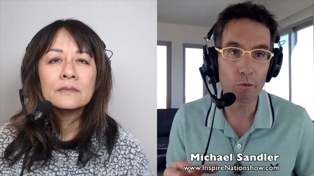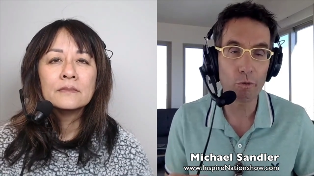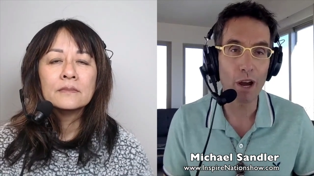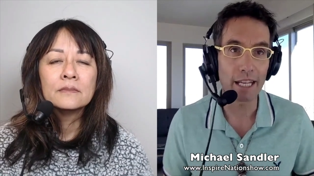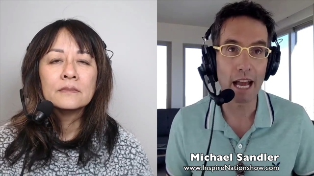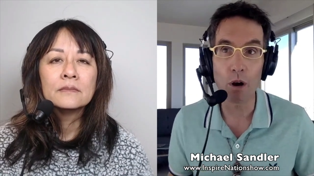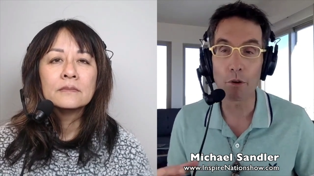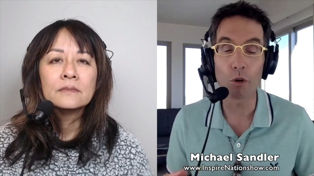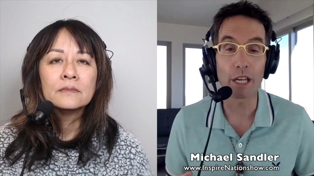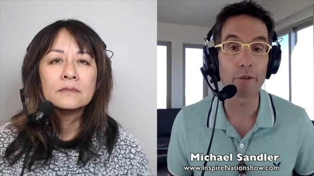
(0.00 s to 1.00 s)
Speaker 1: right now
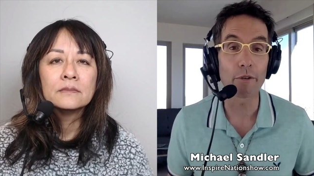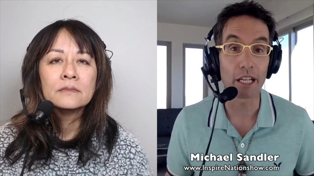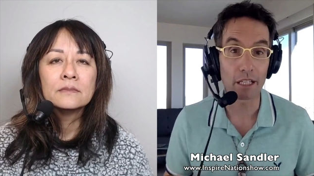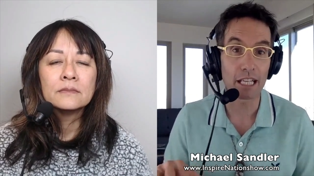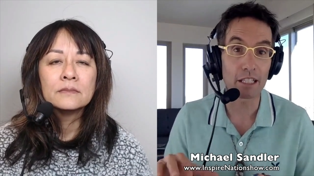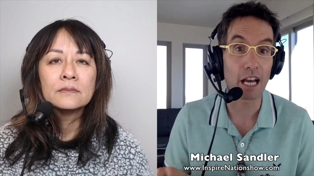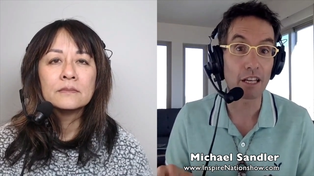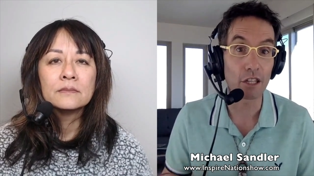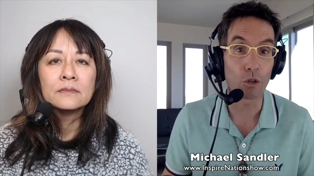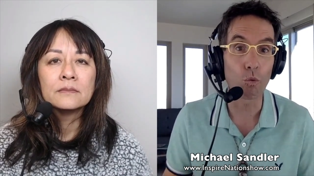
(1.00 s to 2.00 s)
I'm okay with it because that's
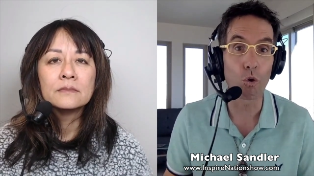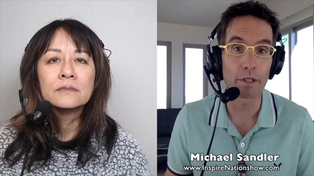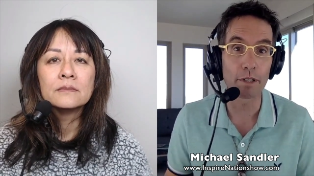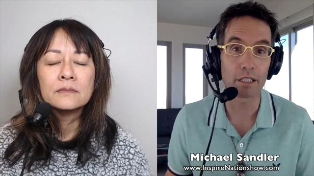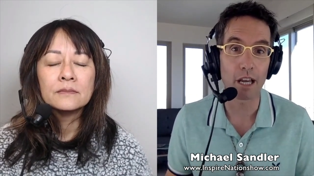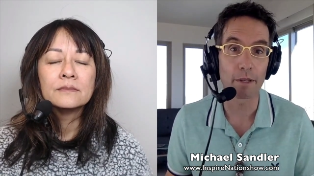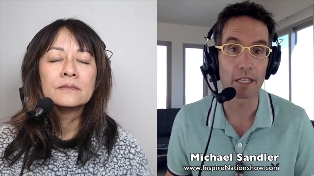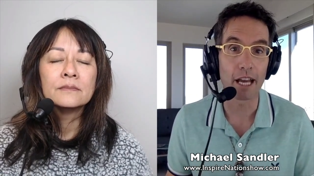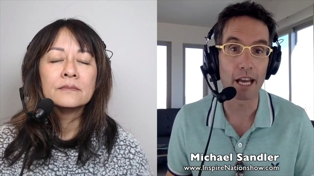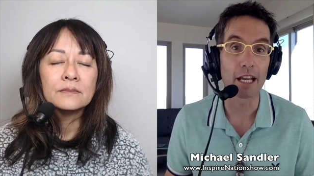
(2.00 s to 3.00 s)
kind of the warmest time
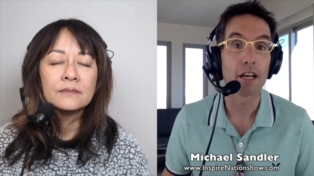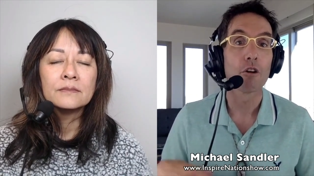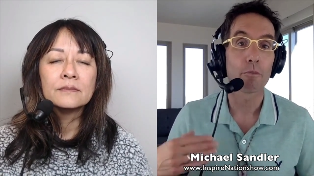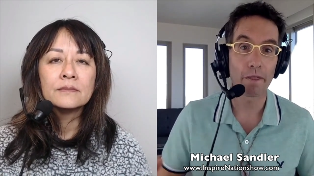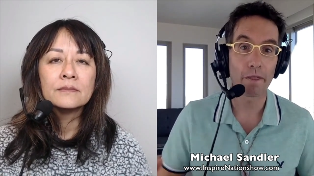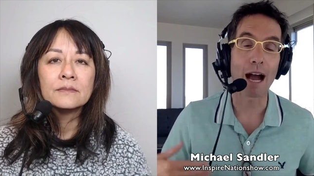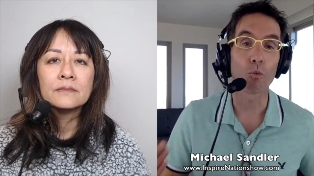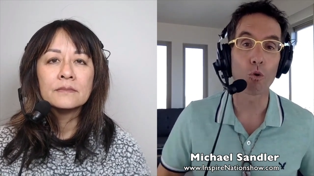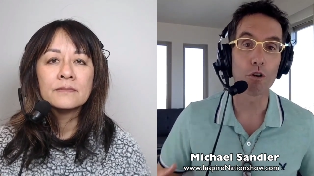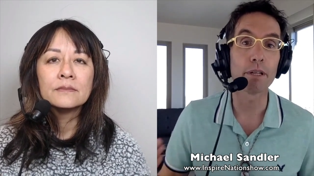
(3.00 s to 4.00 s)
of the day. But
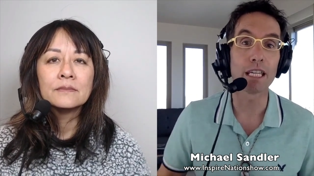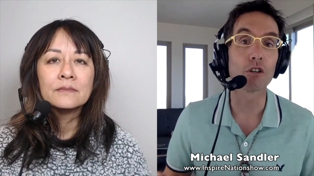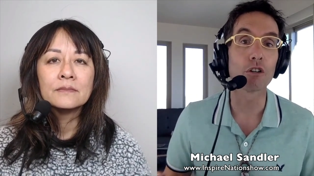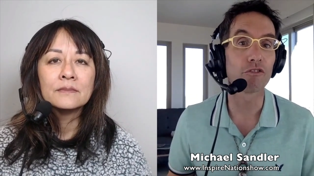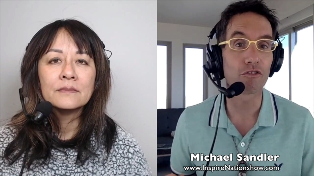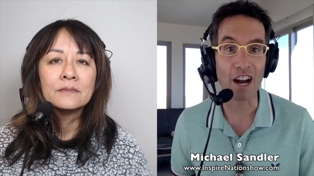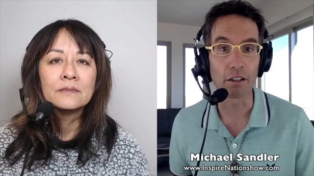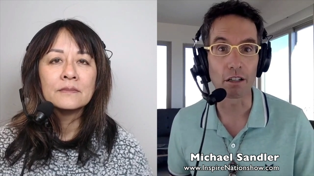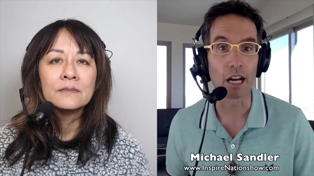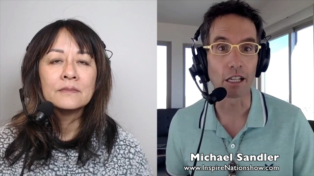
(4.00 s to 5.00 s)
that would be your
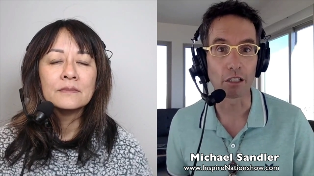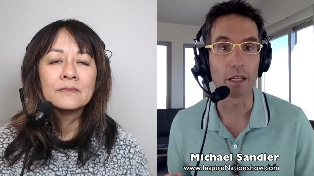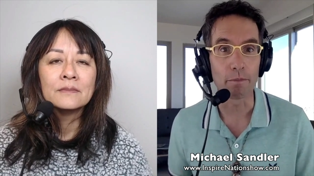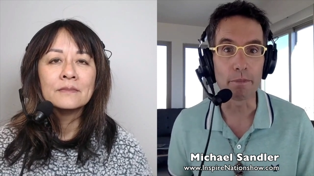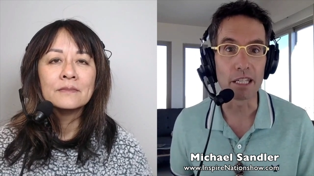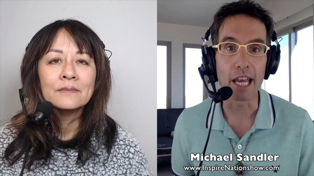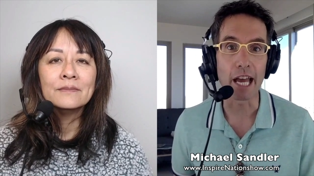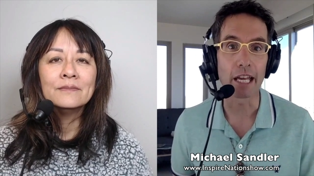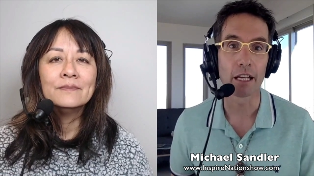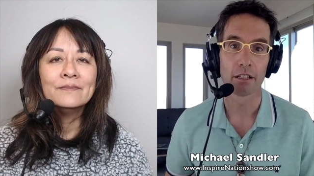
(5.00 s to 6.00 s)
fire element
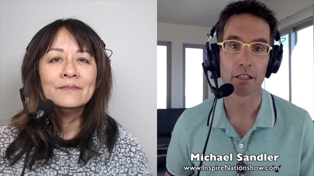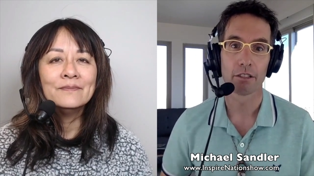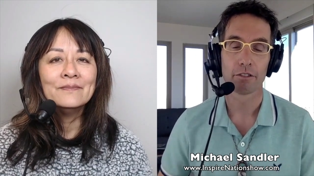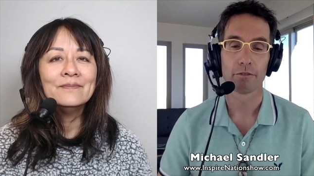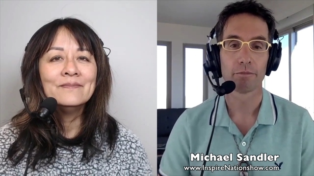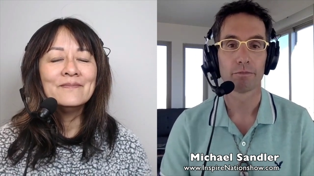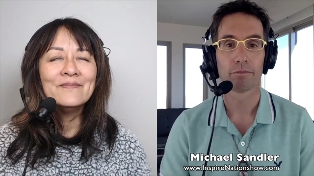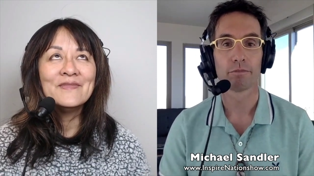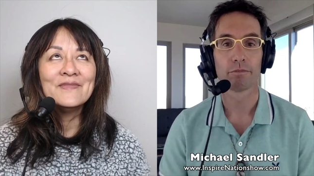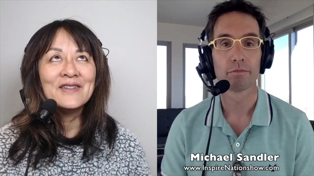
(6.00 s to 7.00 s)
midday.
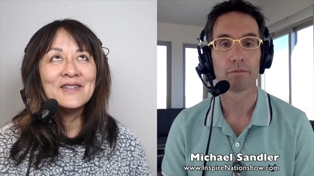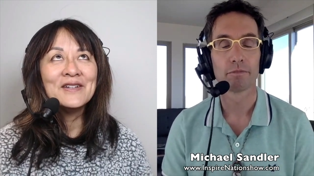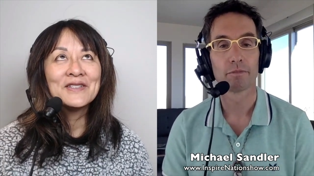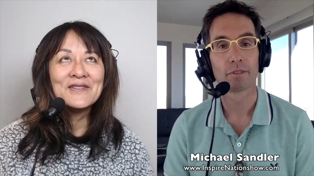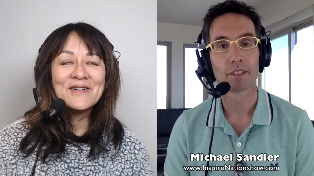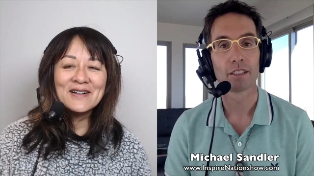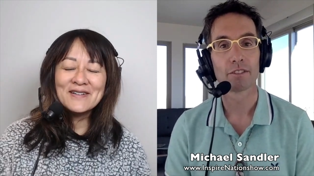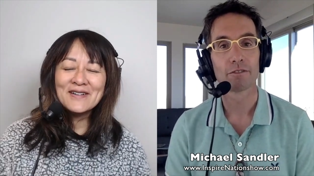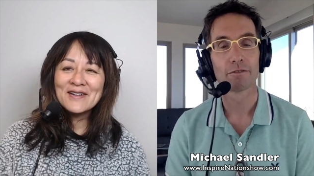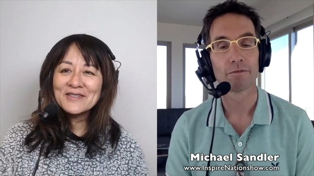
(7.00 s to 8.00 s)
Speaker 2: Mm-hmm. You know, so
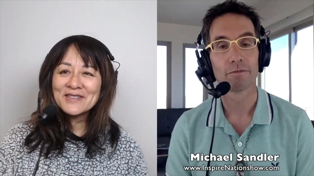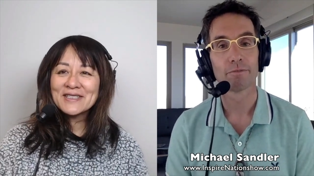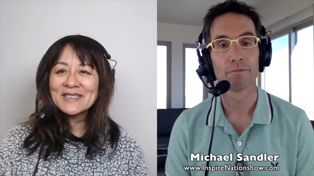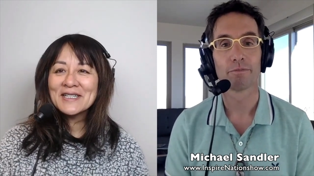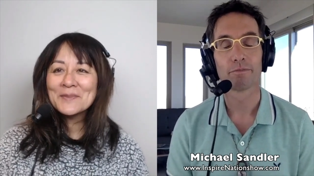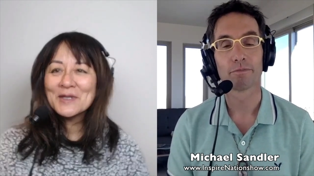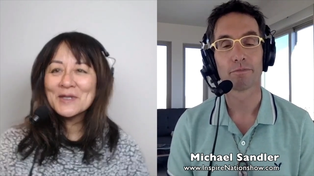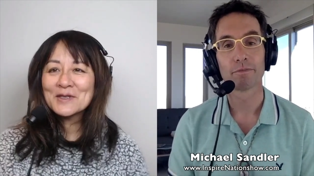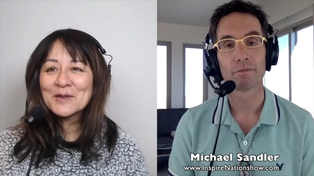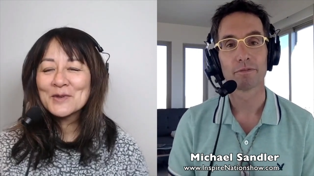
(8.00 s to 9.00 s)
I, I was just thinking
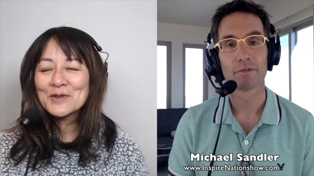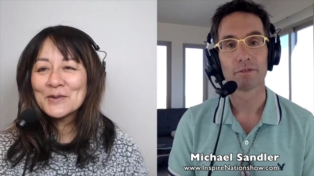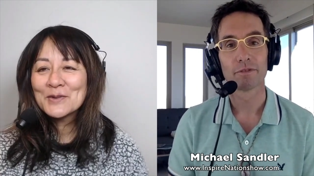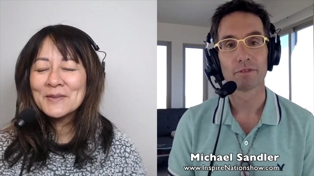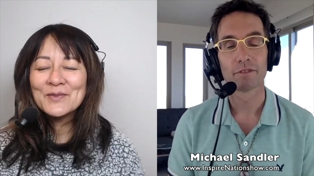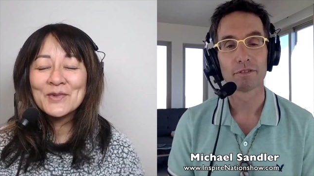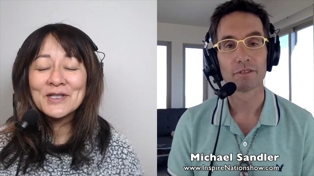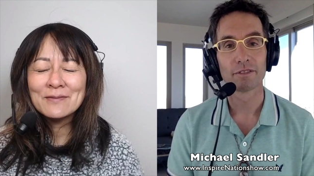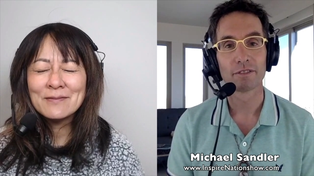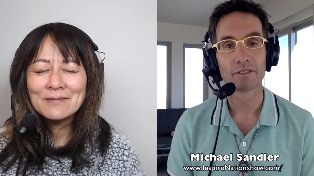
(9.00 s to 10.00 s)
about summer. So I mean,
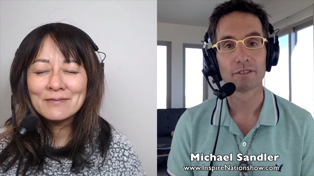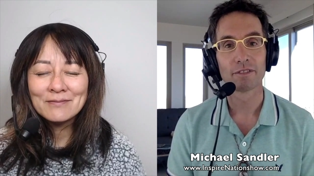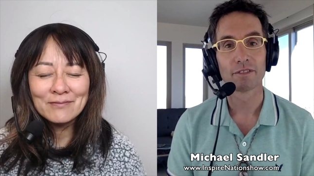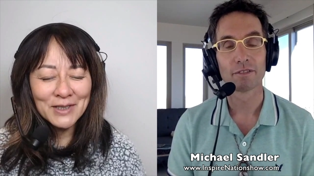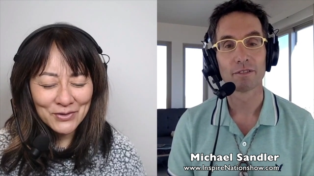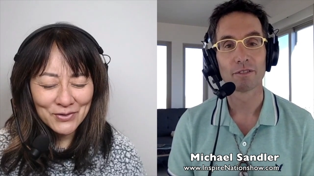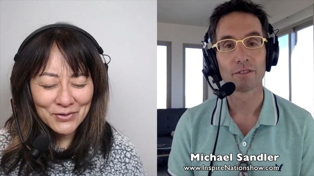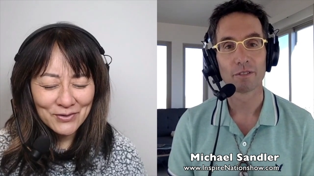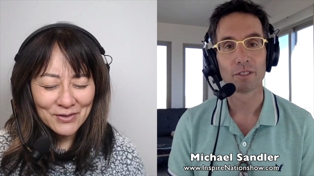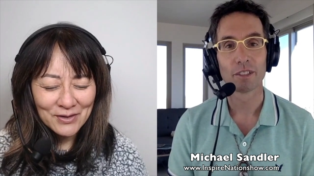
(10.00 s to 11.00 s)
win- winter